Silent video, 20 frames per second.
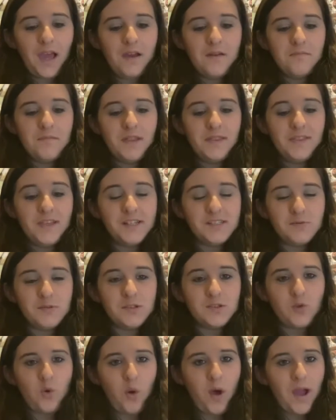This was
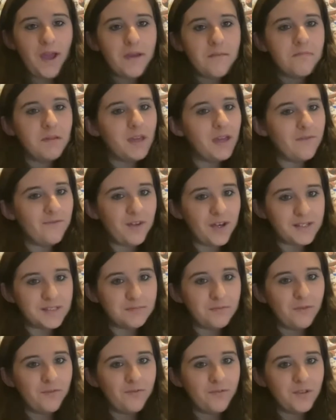quite a big
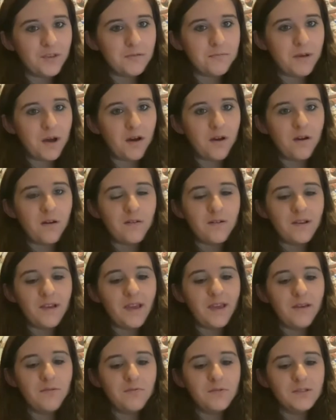investment for the park.
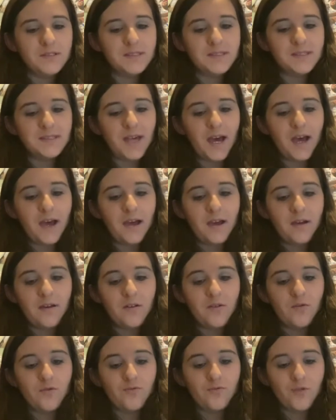It was that
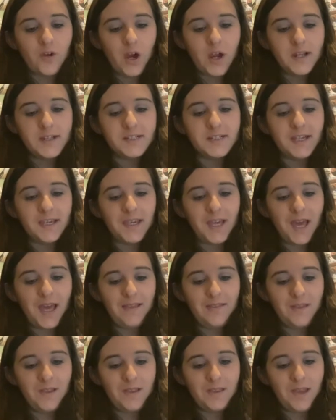ride
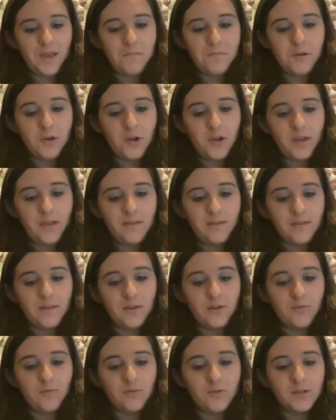again that they put in
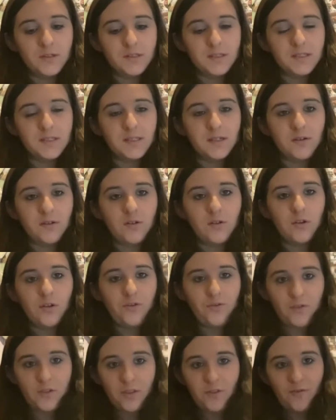that was good
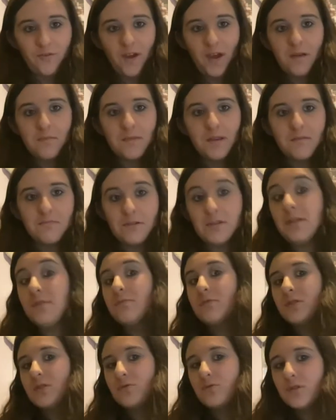for the family, but it
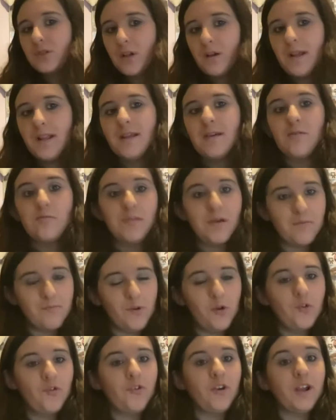was also a little bit
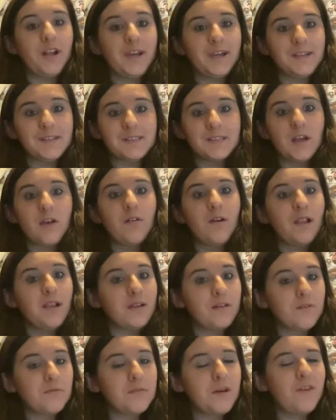more thrilling, so a
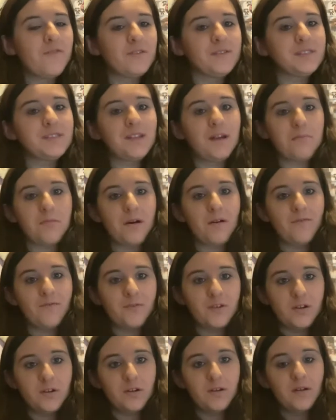little bit of a step up
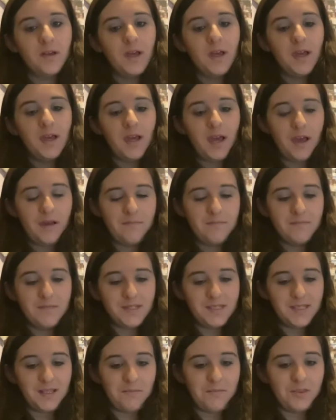for
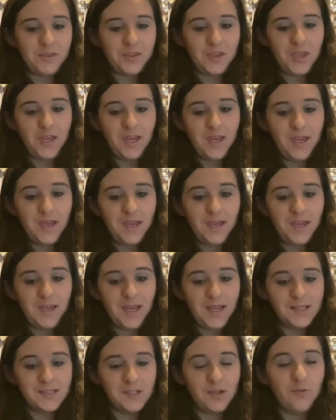some of the
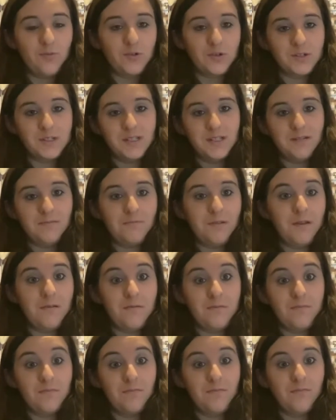kids who wanted a bit
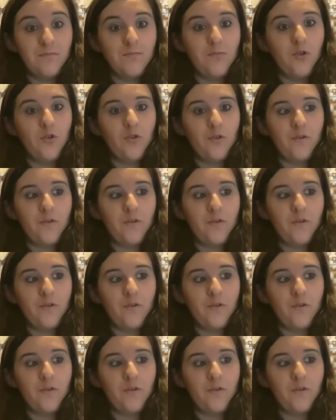more of